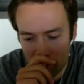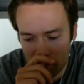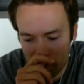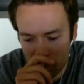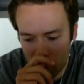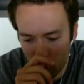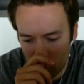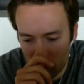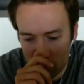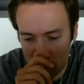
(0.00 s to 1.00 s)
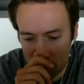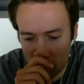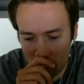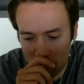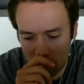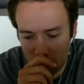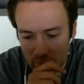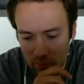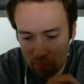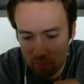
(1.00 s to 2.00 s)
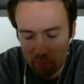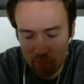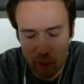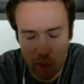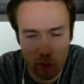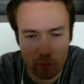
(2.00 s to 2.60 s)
So there you go.